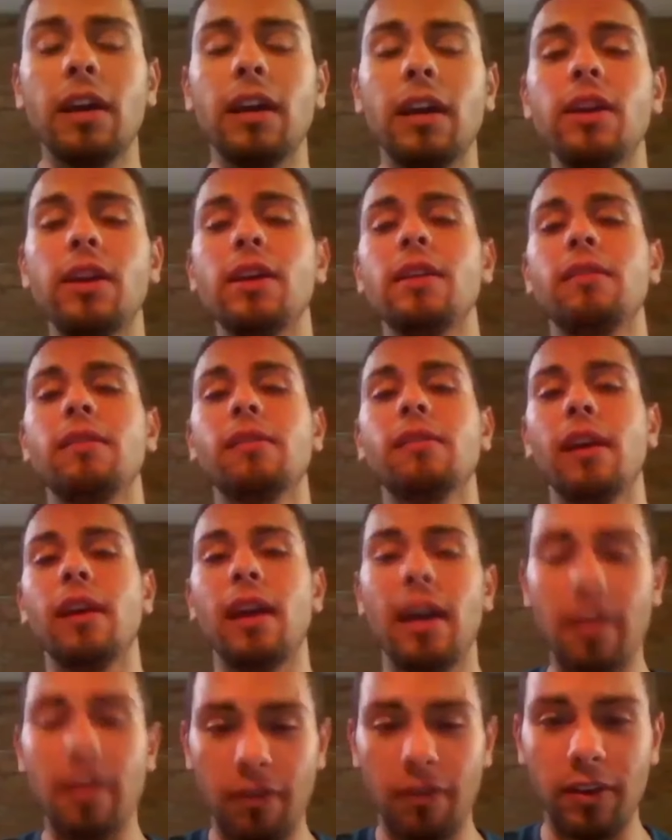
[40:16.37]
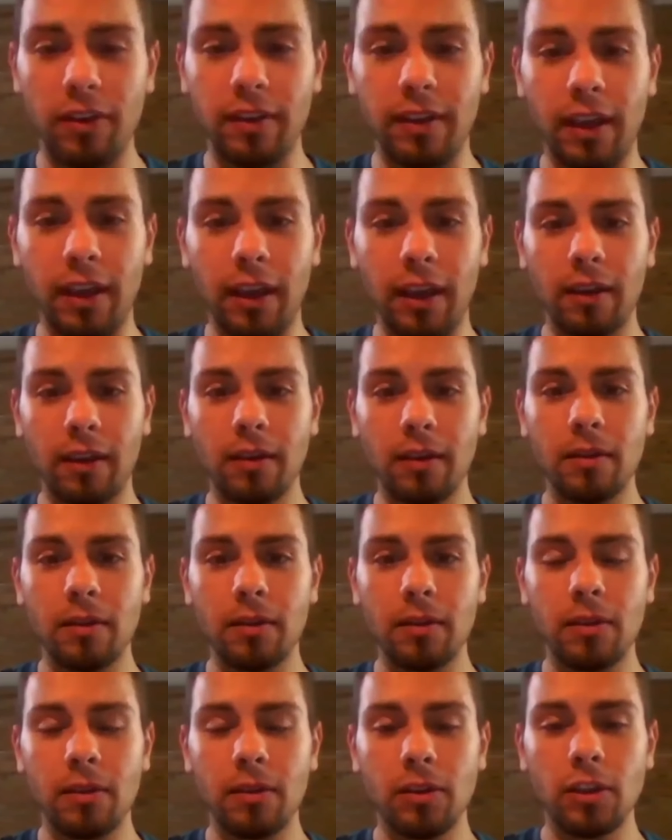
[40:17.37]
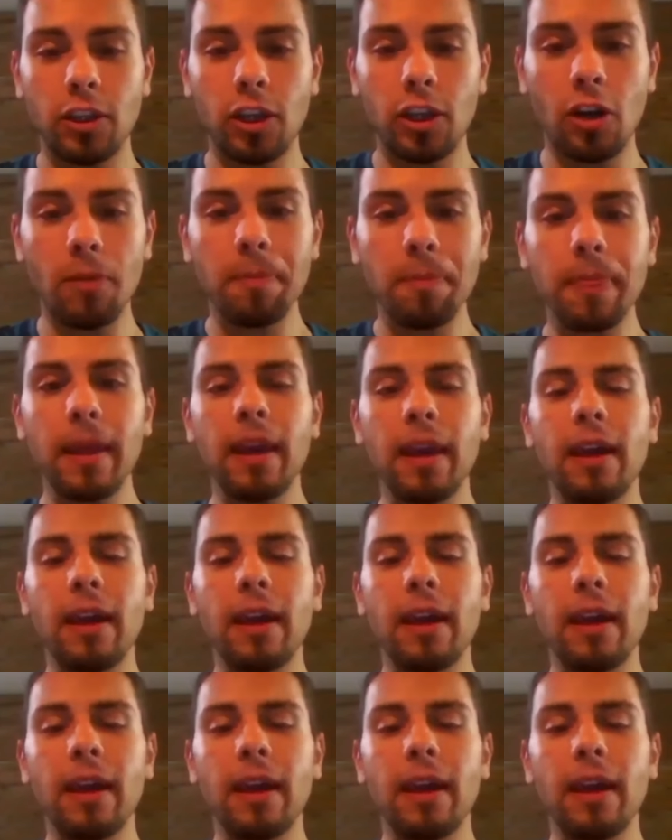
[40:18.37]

is everything, you know.